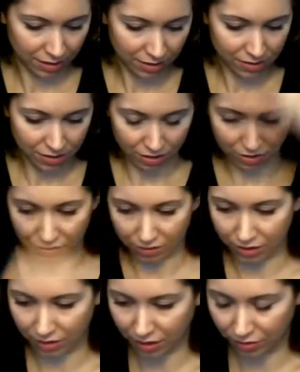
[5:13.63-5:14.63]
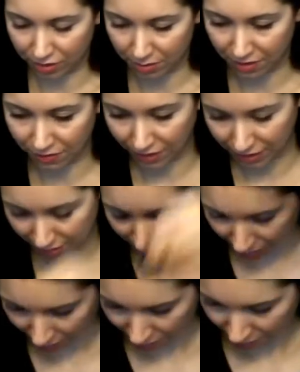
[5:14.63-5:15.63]
So they're not going to be affected
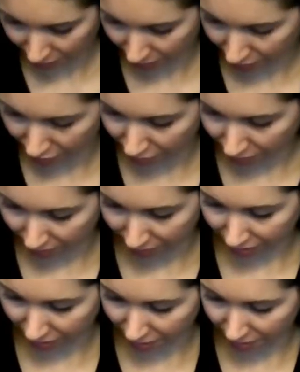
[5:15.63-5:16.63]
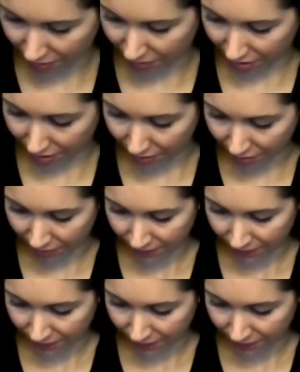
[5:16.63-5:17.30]
by what I do, but I'm going to keep them up.